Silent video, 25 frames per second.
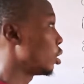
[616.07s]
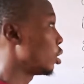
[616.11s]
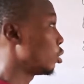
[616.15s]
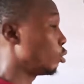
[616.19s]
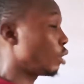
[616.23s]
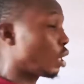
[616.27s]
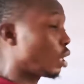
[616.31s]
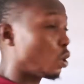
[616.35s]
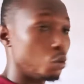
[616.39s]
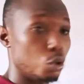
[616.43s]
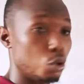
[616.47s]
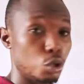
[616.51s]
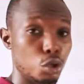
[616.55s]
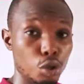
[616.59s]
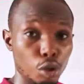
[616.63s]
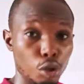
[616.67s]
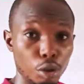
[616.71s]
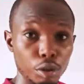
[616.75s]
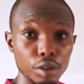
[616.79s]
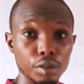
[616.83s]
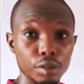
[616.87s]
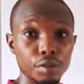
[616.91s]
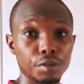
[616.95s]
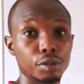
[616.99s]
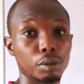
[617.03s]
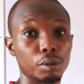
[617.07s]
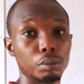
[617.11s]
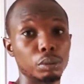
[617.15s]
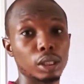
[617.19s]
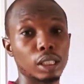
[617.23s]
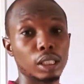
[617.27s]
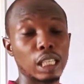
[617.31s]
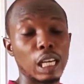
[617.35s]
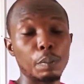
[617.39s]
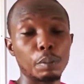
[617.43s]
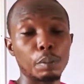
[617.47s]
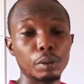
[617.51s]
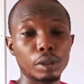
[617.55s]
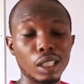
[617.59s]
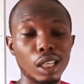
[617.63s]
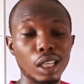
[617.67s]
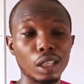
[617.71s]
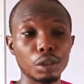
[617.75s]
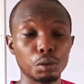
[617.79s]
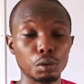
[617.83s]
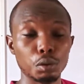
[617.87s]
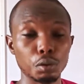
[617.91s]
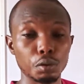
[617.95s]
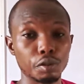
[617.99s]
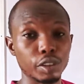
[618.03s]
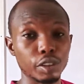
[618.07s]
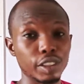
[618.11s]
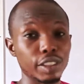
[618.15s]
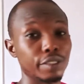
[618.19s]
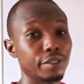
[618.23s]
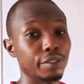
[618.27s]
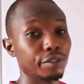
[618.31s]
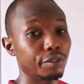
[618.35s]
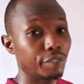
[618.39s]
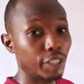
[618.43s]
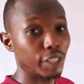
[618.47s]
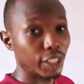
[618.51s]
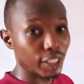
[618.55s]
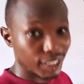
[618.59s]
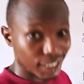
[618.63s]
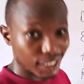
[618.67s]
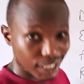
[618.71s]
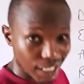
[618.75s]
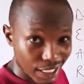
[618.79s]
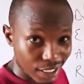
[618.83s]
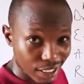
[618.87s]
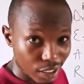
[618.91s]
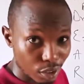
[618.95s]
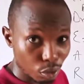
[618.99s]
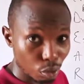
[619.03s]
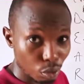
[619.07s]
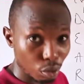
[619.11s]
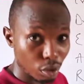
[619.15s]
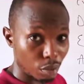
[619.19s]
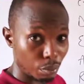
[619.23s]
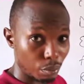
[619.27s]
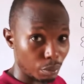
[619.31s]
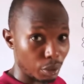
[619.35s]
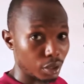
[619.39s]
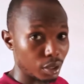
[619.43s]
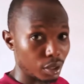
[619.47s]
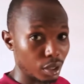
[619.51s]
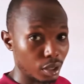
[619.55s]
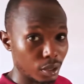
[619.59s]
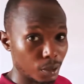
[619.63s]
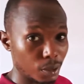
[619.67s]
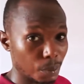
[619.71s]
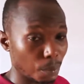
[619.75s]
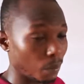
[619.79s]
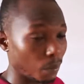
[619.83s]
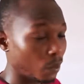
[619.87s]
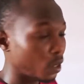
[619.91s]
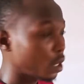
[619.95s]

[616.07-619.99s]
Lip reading: You are withdrawing from the capital you've invested into the business.